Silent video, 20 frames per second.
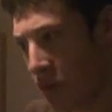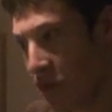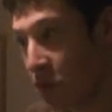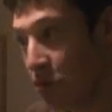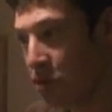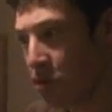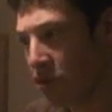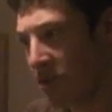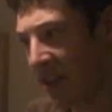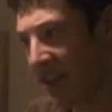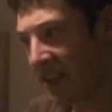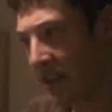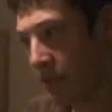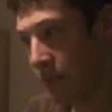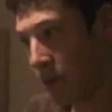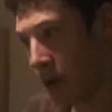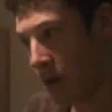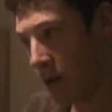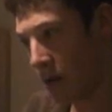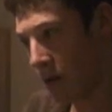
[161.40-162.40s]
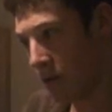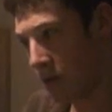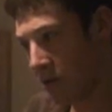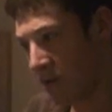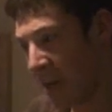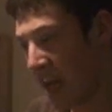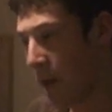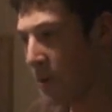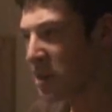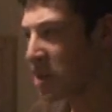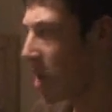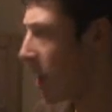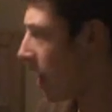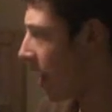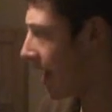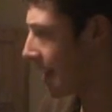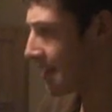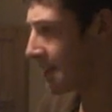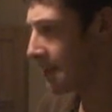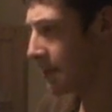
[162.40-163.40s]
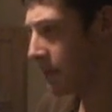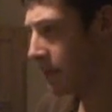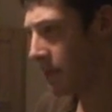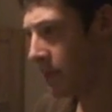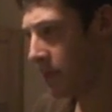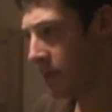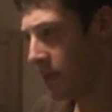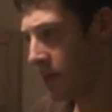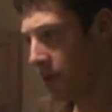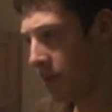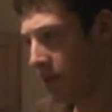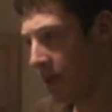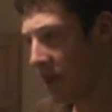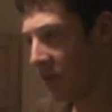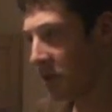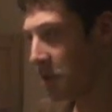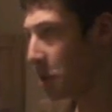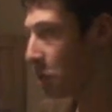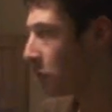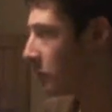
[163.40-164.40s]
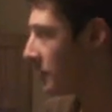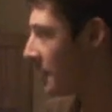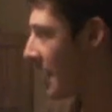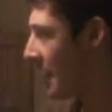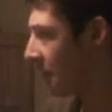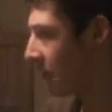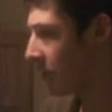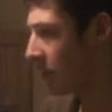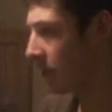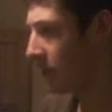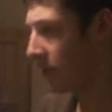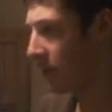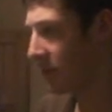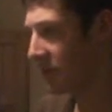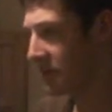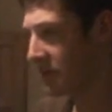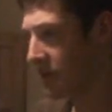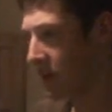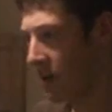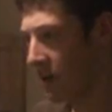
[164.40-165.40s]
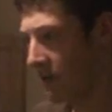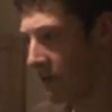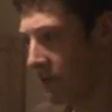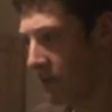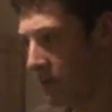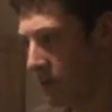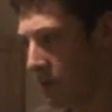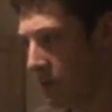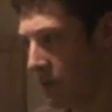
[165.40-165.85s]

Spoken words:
You drink them all. Now it's hot. Now the children in Africa are gonna starve.